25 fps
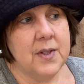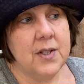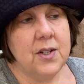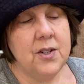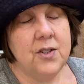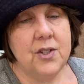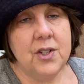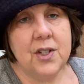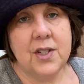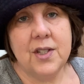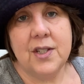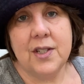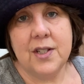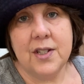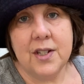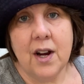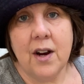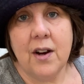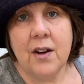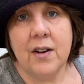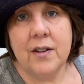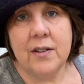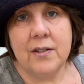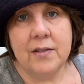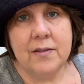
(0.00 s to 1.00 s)
just
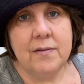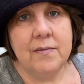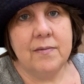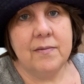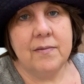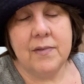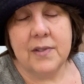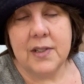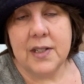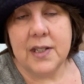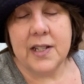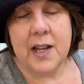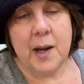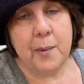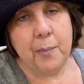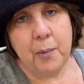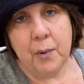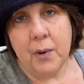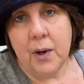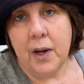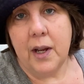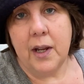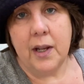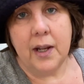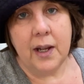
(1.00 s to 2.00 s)
start
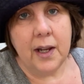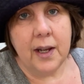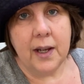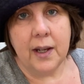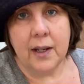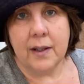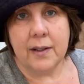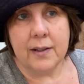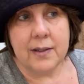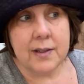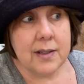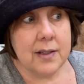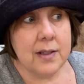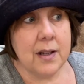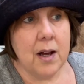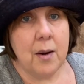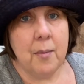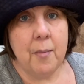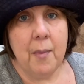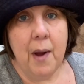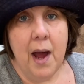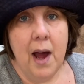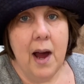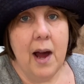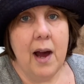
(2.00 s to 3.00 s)
separating
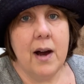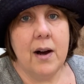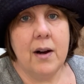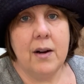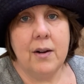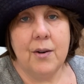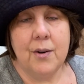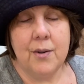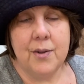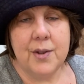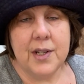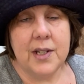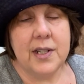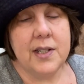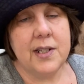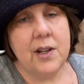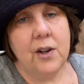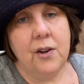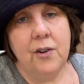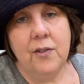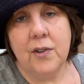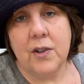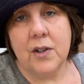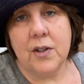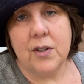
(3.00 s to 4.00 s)
somehow the
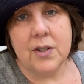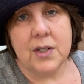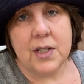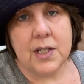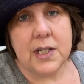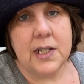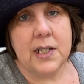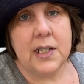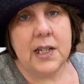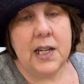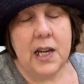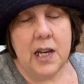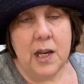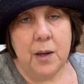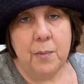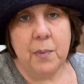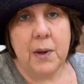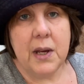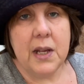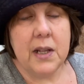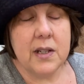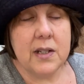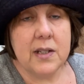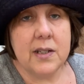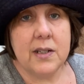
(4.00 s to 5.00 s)
silvers and
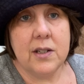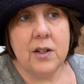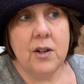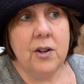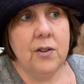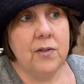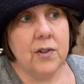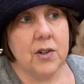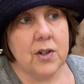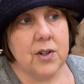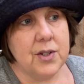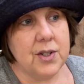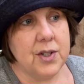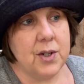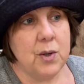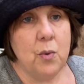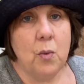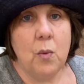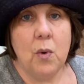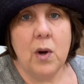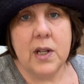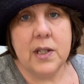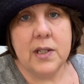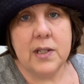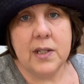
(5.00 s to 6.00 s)
keeping the silvers.
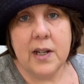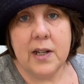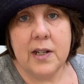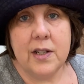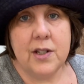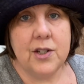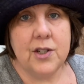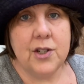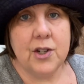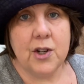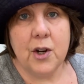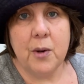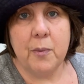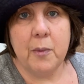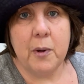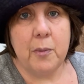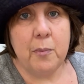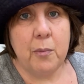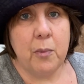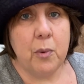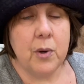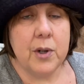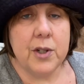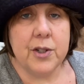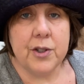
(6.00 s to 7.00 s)
And once I
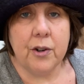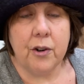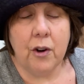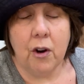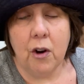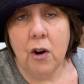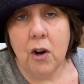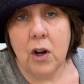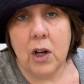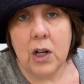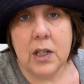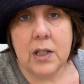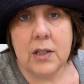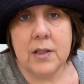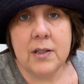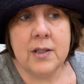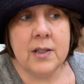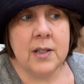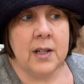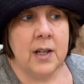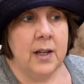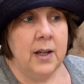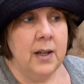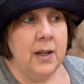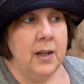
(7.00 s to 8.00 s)
determine boys or
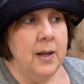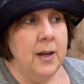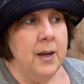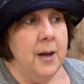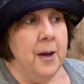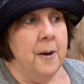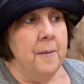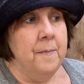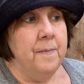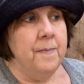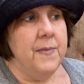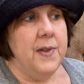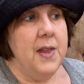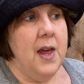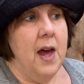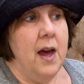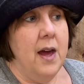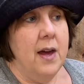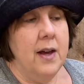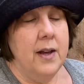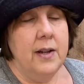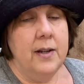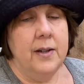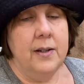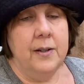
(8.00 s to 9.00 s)
girls,
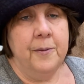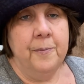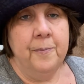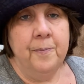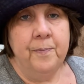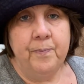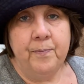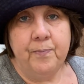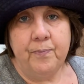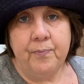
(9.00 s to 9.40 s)
then,